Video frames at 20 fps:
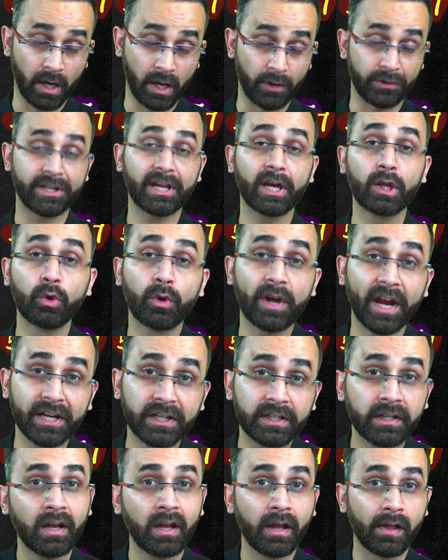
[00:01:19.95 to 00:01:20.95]
Now take a look at
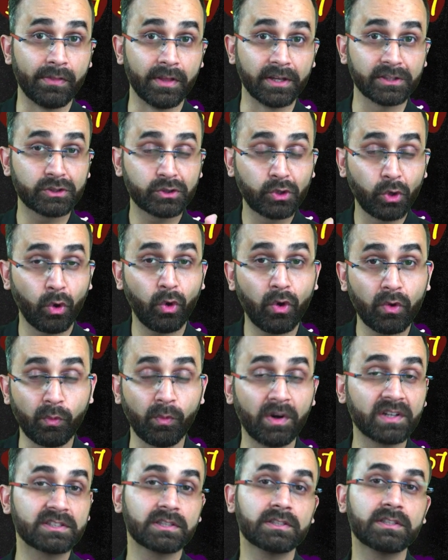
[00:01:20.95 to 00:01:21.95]
the score
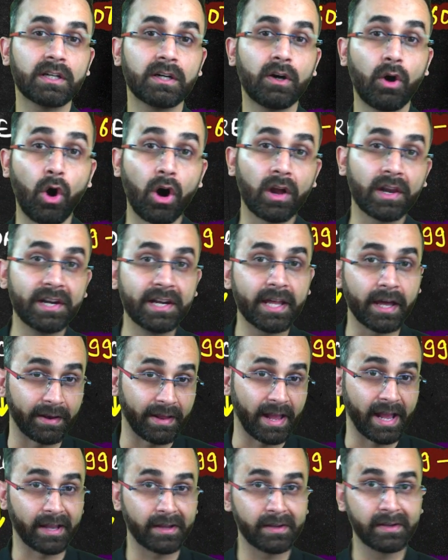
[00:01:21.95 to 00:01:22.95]
versus the All India
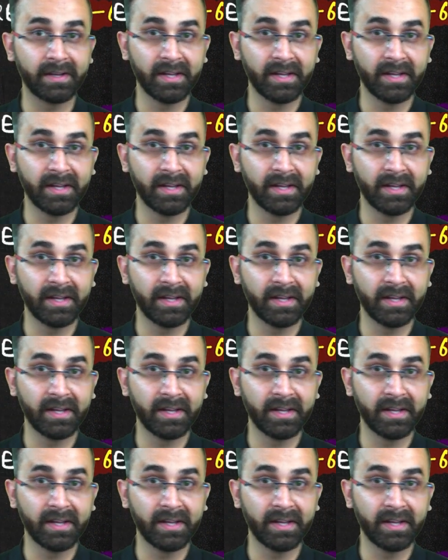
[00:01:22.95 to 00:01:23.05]
rank.